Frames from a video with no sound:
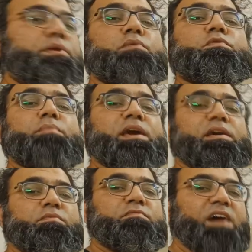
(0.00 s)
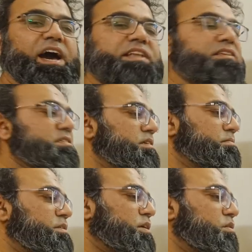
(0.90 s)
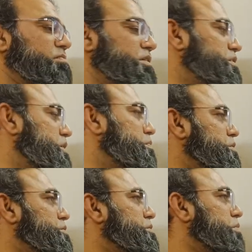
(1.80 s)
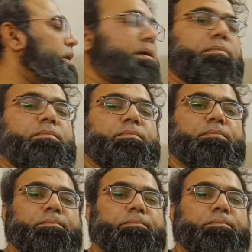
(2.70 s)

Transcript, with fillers: where you have to make y the subject of this equation, okay?